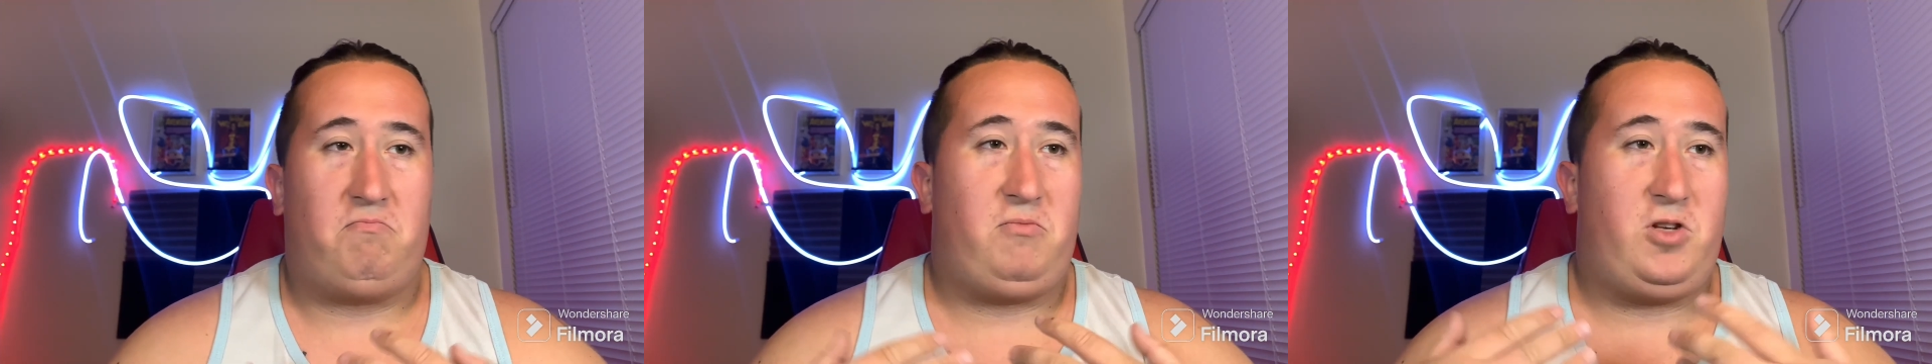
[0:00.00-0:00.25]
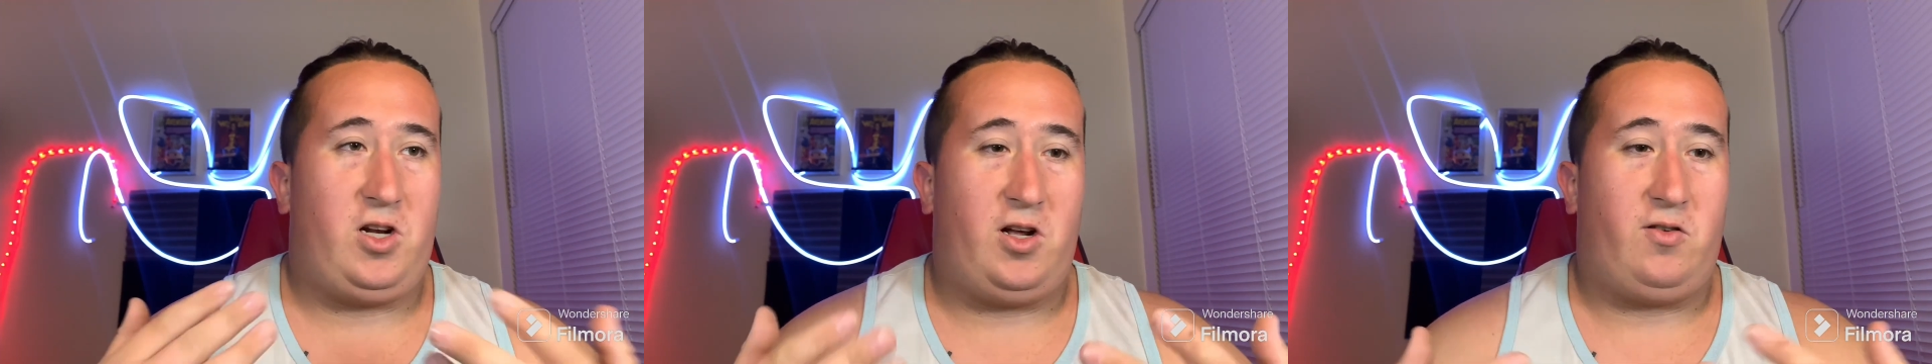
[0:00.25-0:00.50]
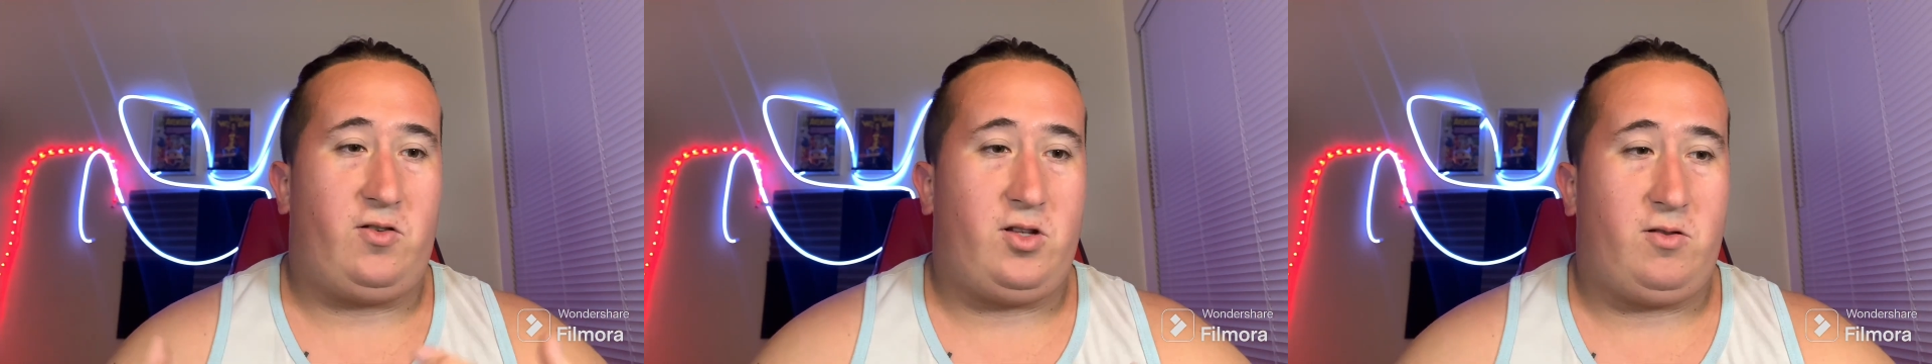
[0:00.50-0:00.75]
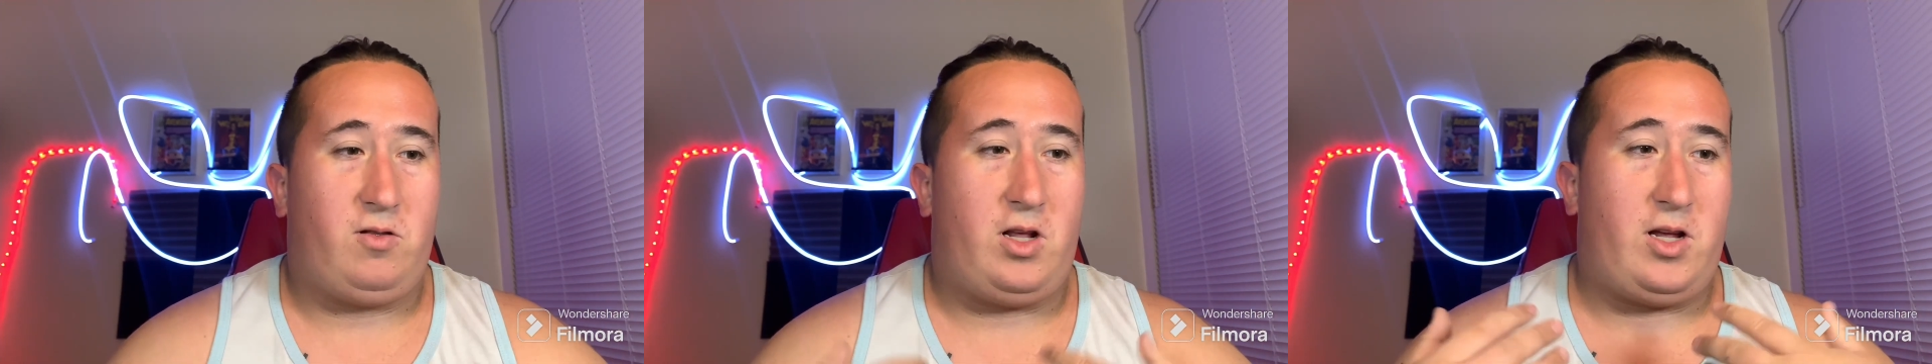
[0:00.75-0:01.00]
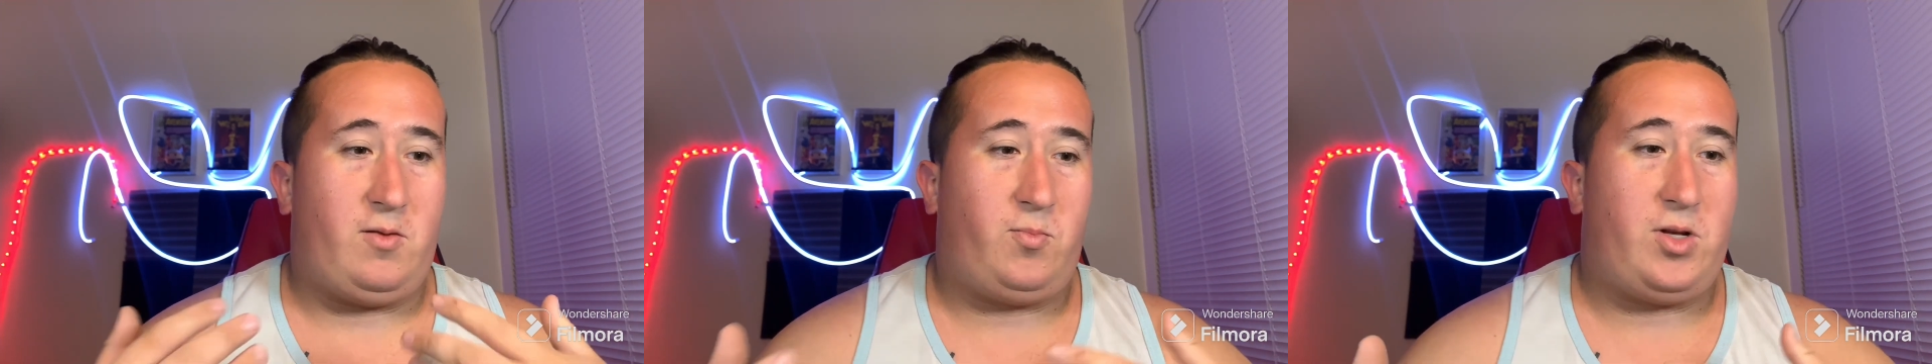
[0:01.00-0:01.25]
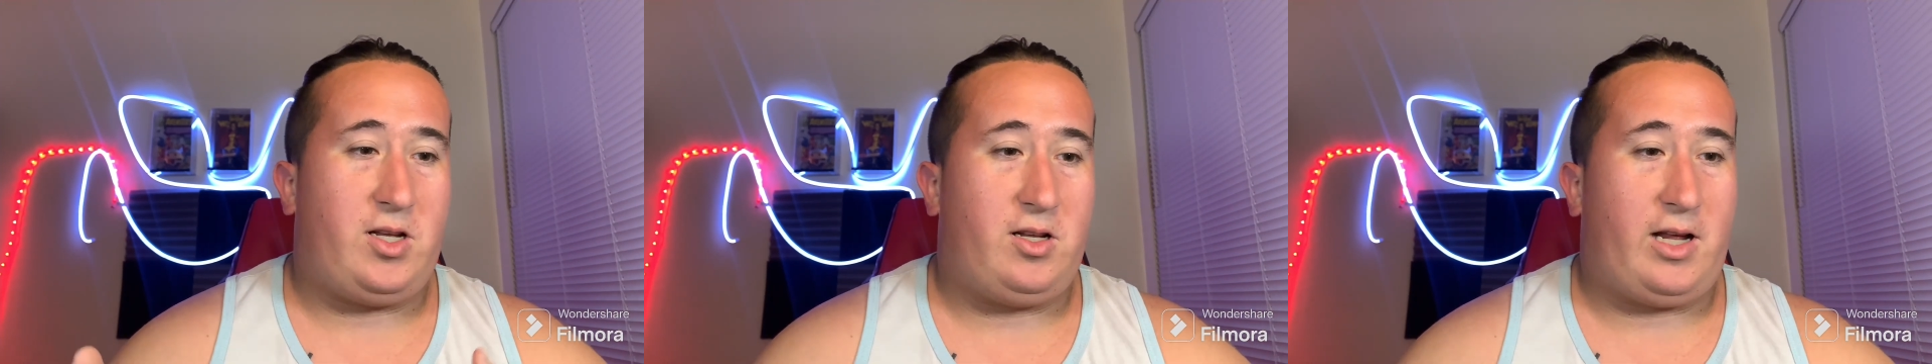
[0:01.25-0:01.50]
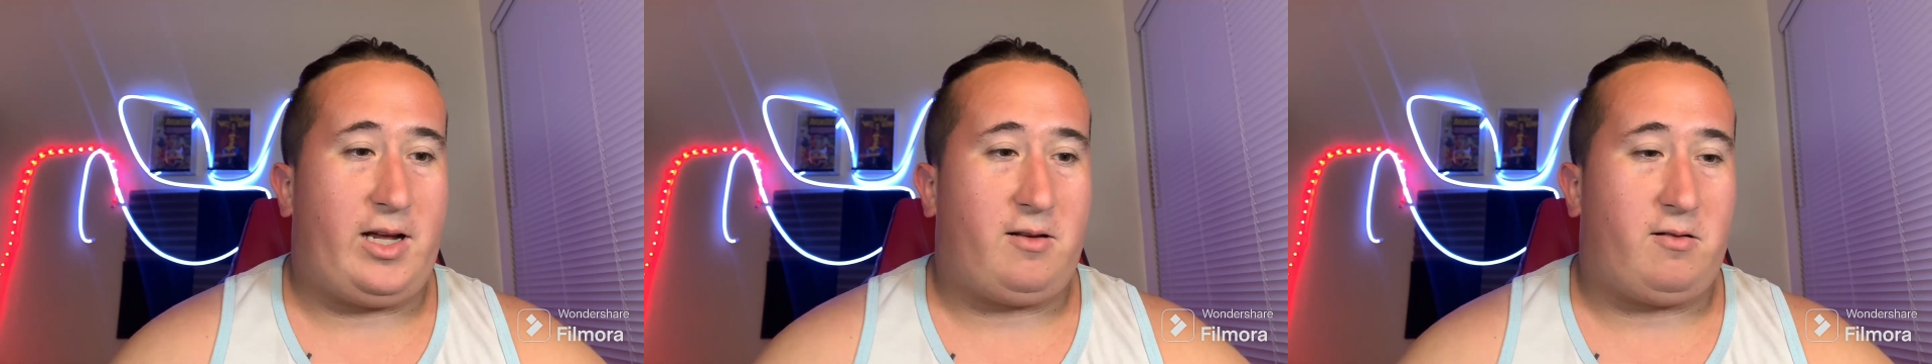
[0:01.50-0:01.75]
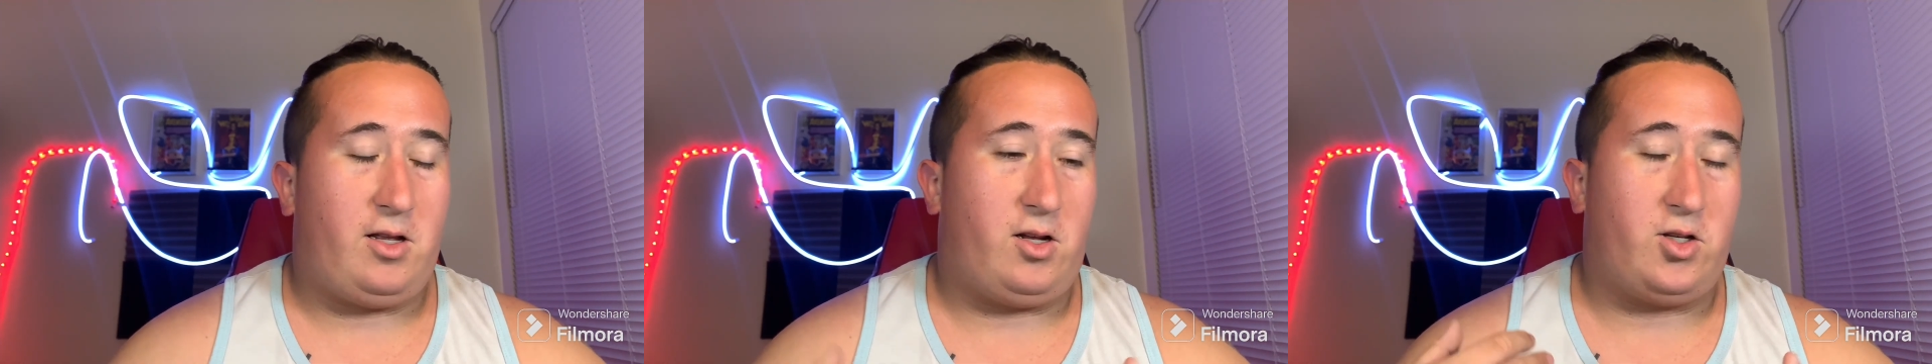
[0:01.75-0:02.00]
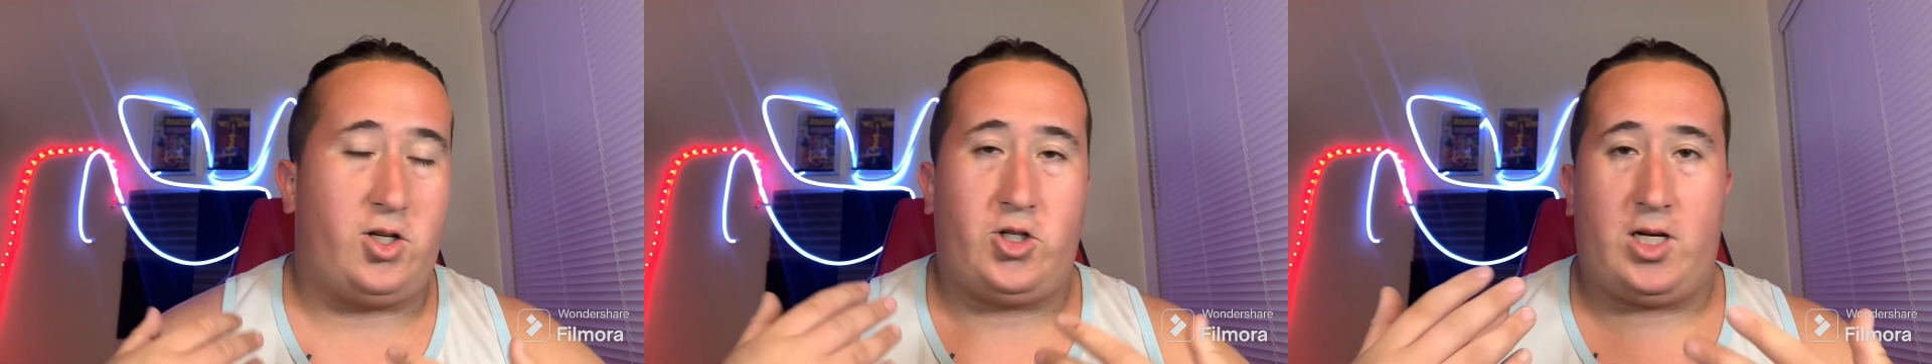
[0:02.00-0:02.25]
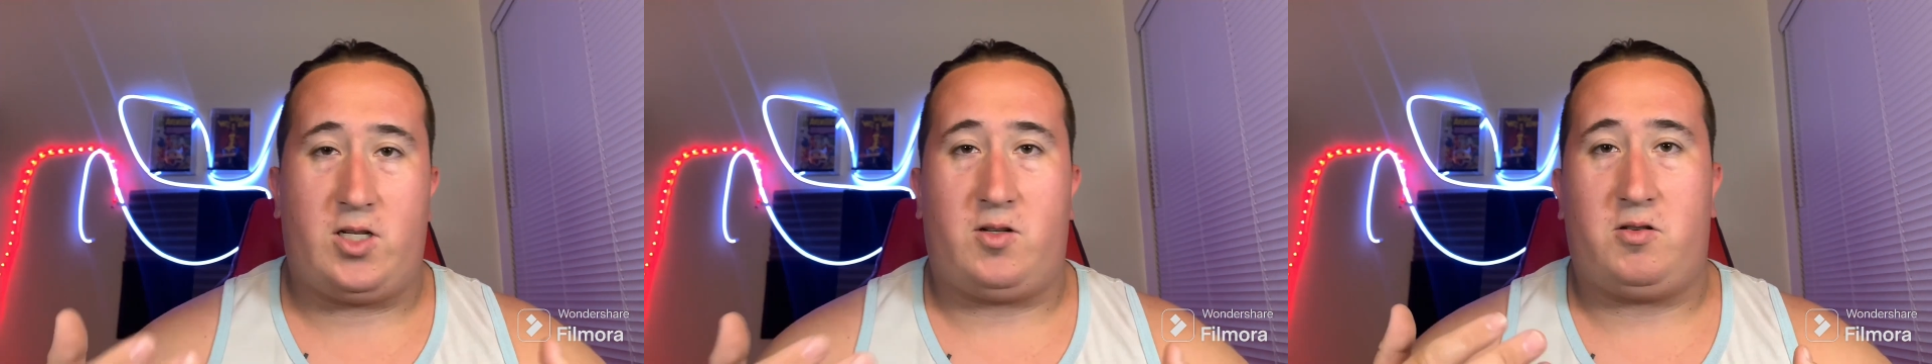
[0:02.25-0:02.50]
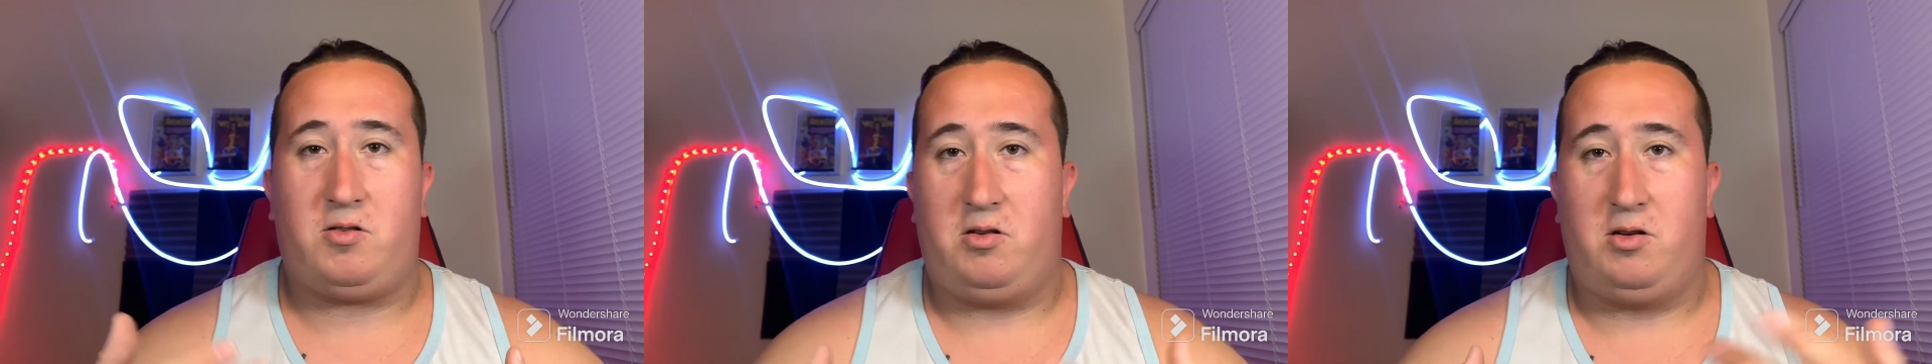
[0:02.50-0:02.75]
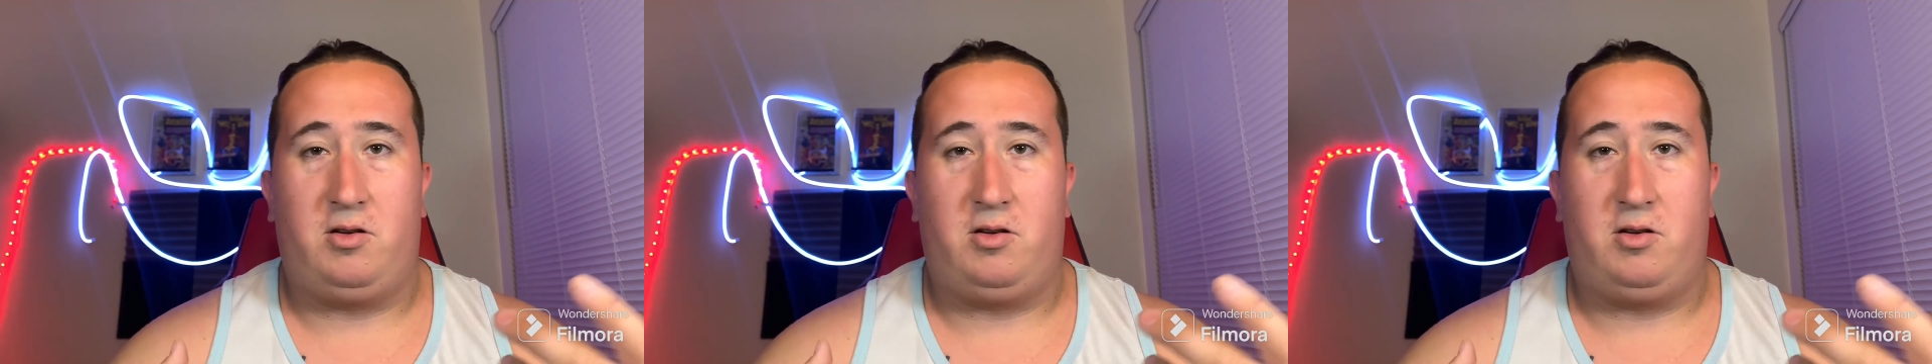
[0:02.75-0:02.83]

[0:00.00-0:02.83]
they'll suggest